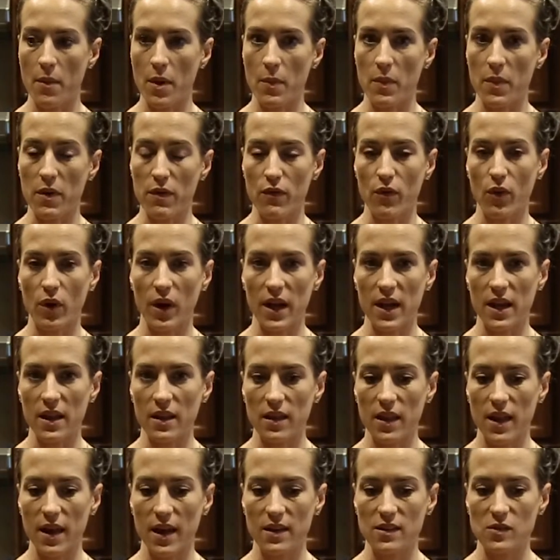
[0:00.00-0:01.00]
before I
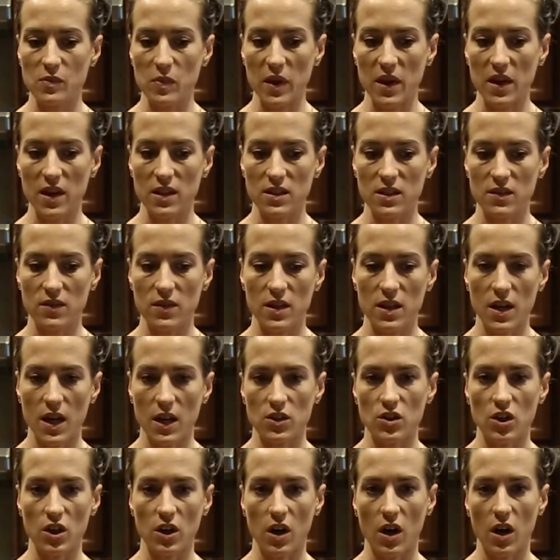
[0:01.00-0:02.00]
hit legs because of the
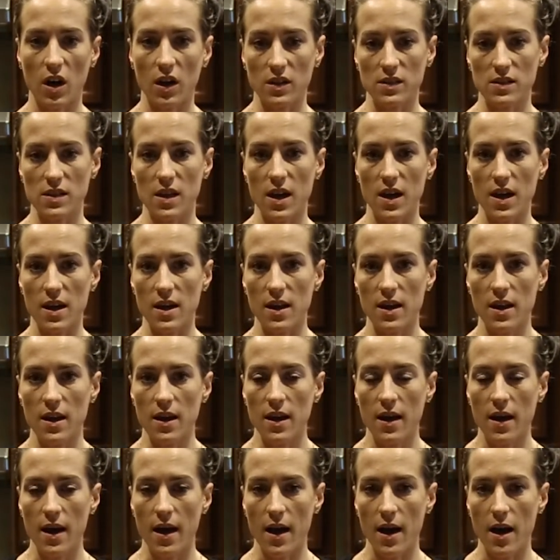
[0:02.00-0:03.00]
nitric oxide
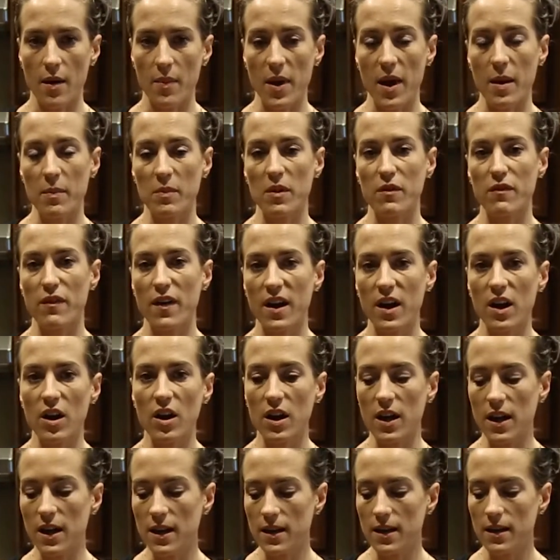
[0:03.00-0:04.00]
amplifier
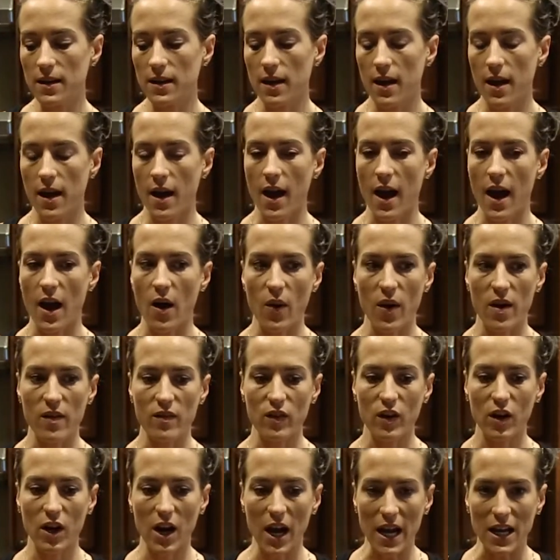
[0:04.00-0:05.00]
in it.
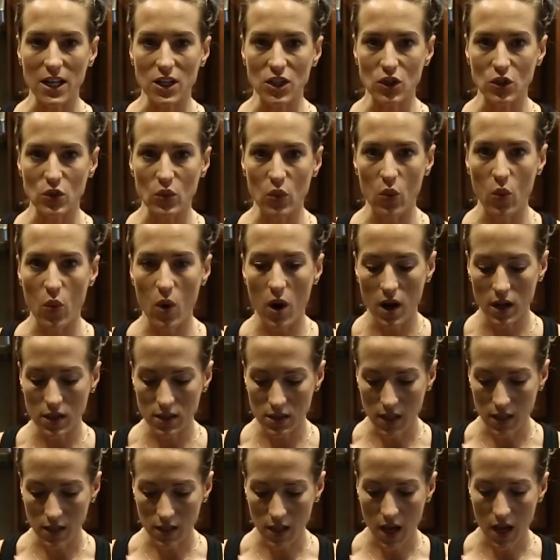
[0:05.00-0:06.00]
However, I do
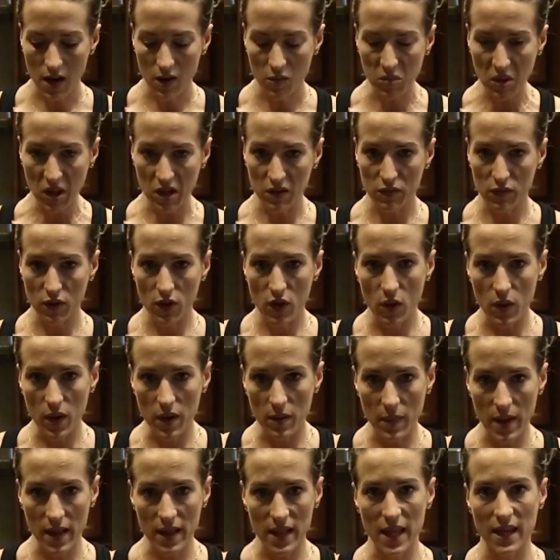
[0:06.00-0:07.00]
want a lot of blood flow
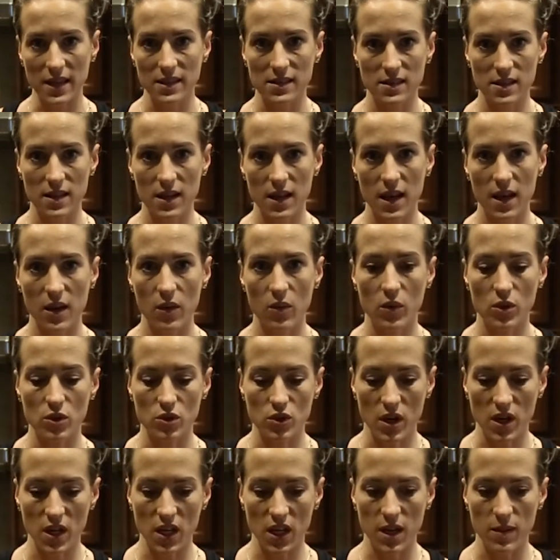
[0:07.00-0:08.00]
in my legs today. We're
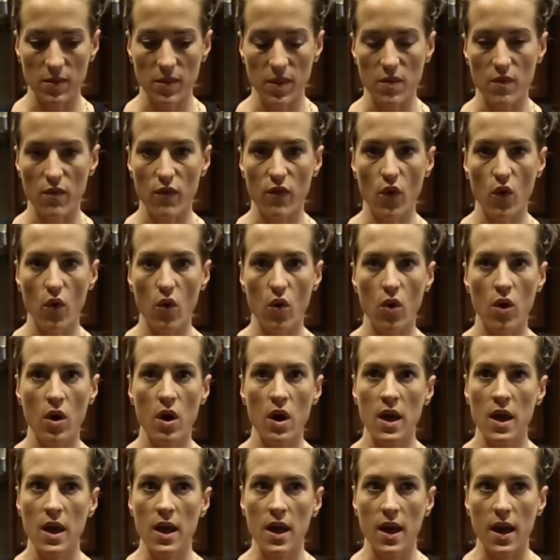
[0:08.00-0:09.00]
trying to keep them full
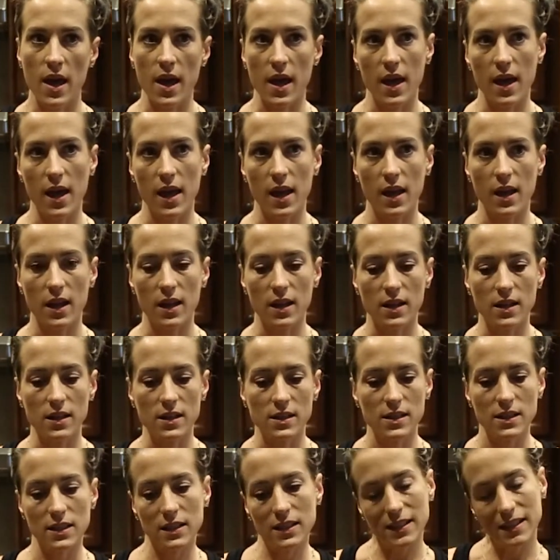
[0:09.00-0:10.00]

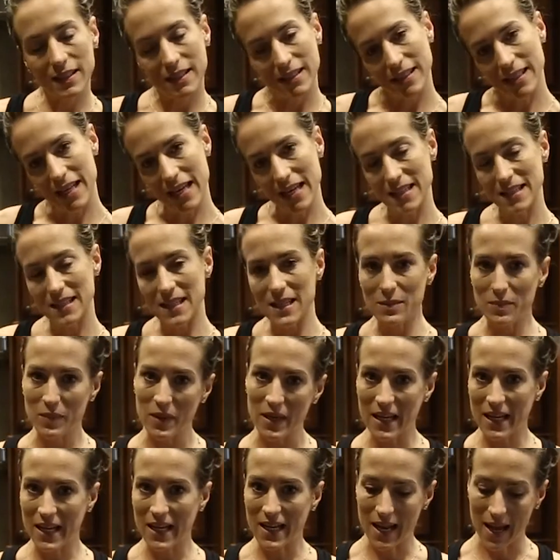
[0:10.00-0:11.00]
and nice and
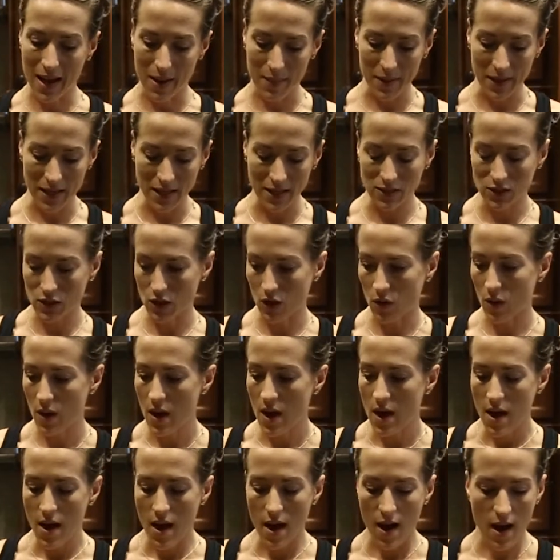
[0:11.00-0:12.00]
big and happy. So
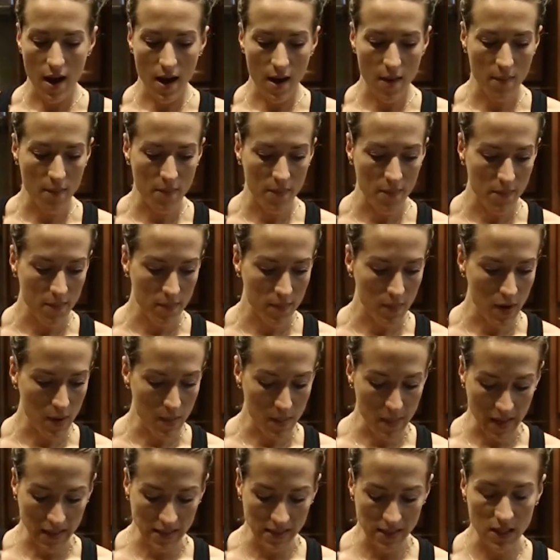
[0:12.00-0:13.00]
I'm gonna
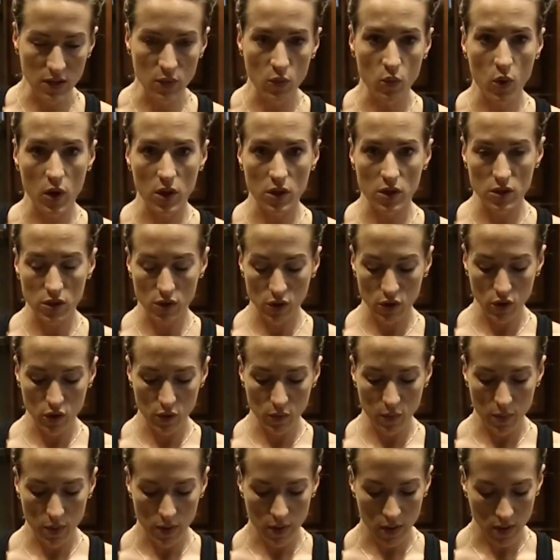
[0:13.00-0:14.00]
mix in one
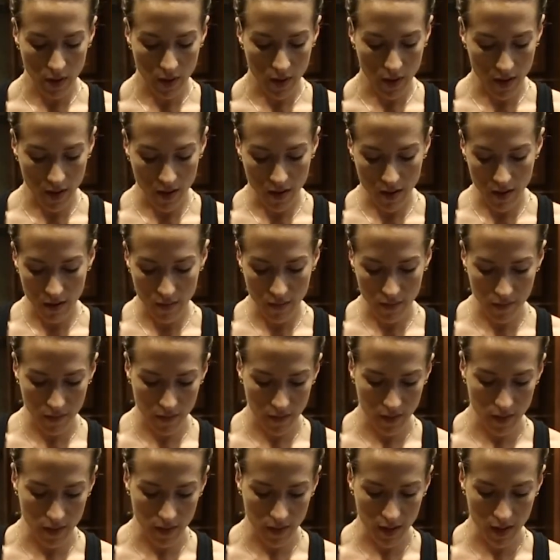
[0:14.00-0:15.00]
scoop of
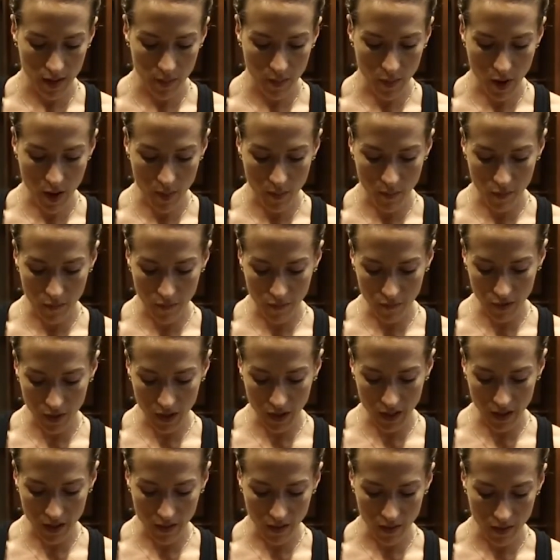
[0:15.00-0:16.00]
the Pump
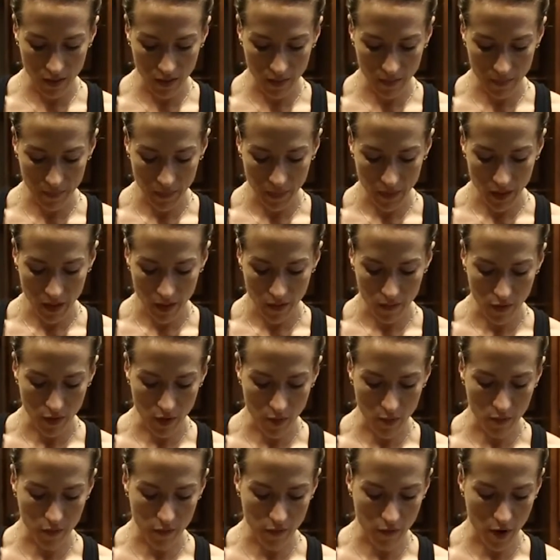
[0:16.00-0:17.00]
Freak
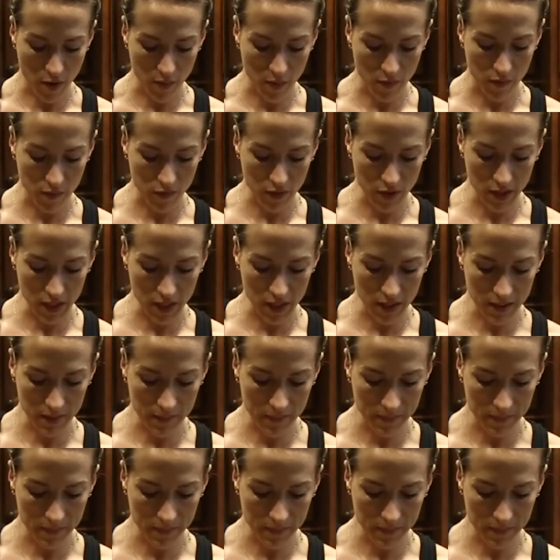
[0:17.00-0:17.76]
from PharmaFreak